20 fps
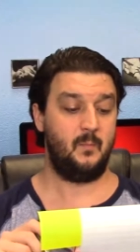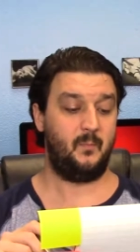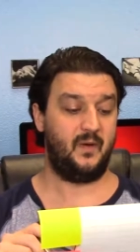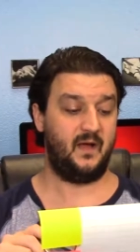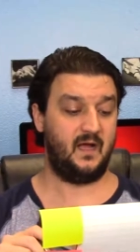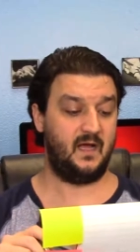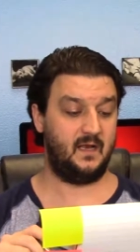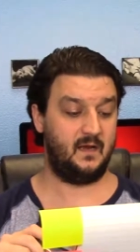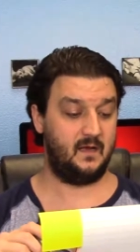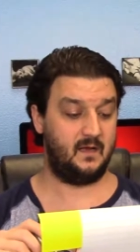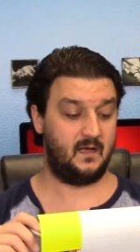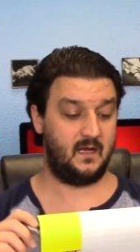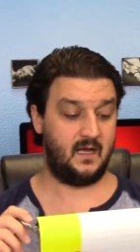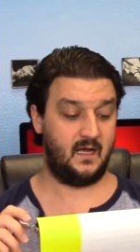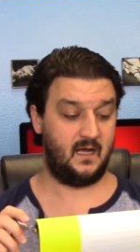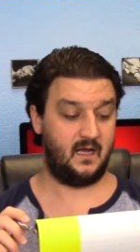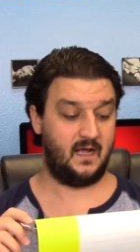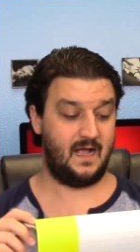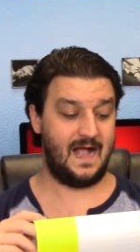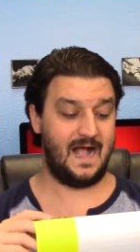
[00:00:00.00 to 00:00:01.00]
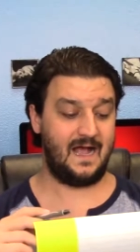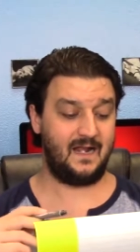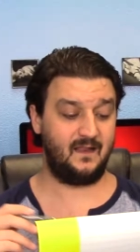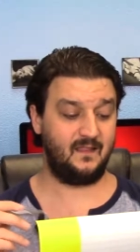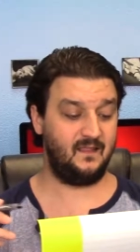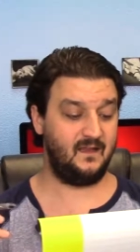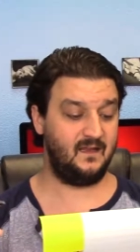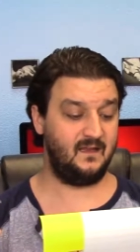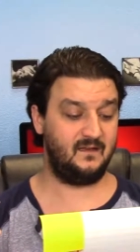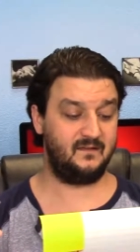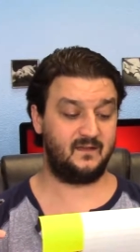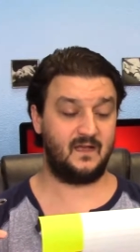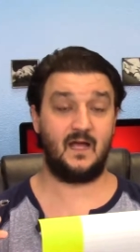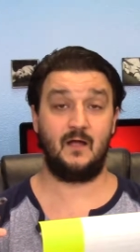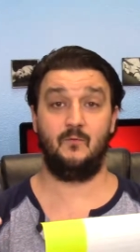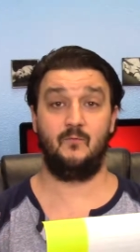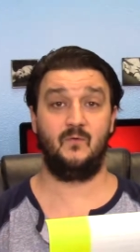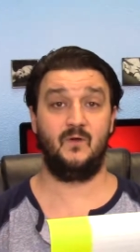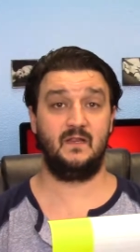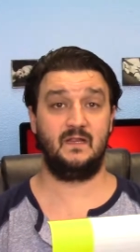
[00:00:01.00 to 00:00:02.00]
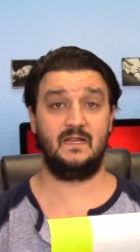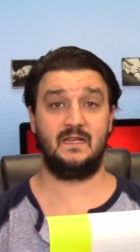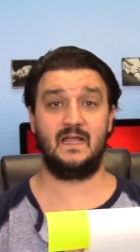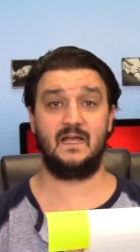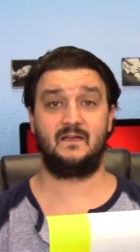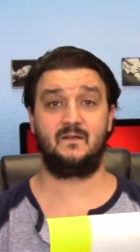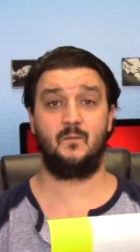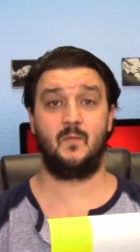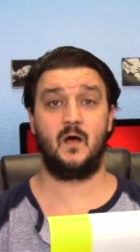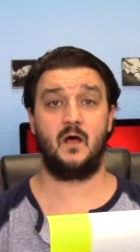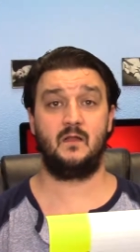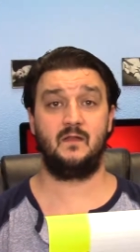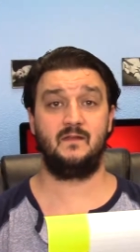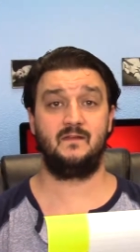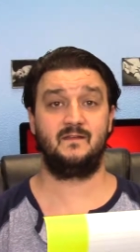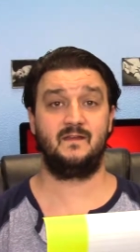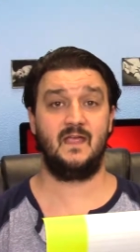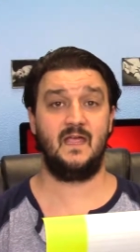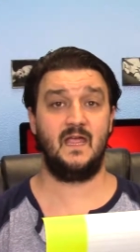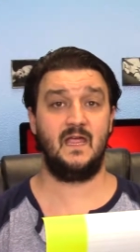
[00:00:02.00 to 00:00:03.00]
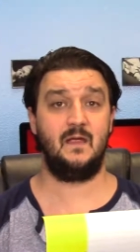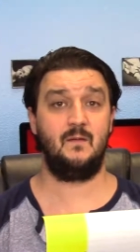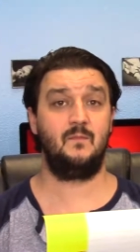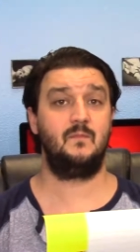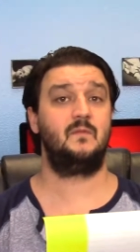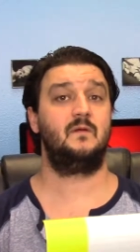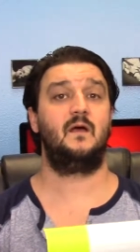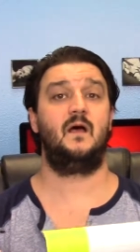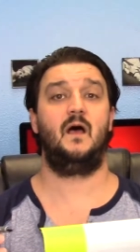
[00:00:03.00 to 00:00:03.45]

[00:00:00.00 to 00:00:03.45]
But uh, out of these, I really liked Molly's game.